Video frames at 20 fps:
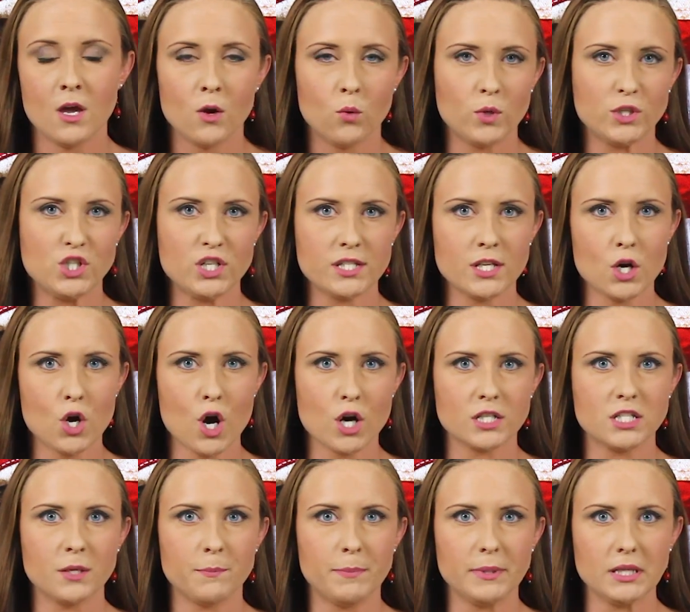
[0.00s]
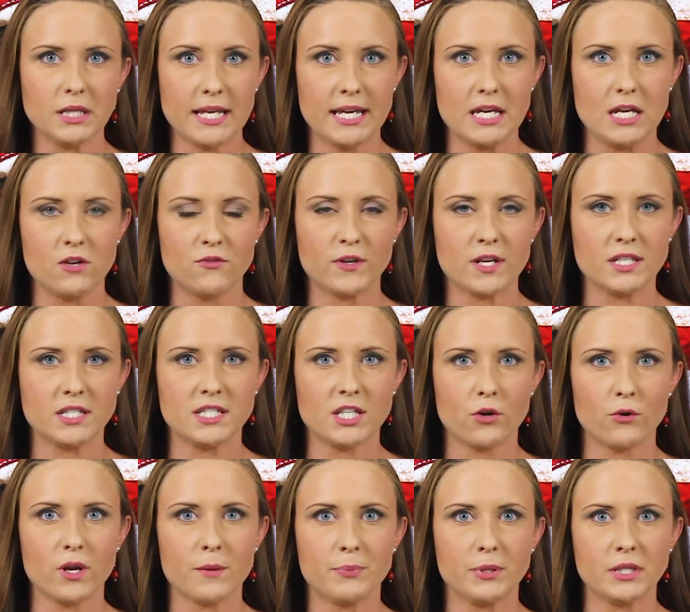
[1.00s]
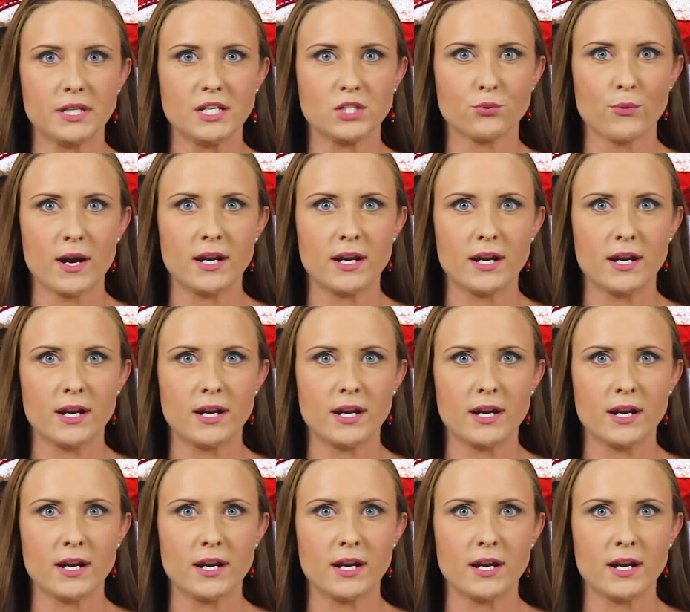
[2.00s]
which isn't hard to believe considering police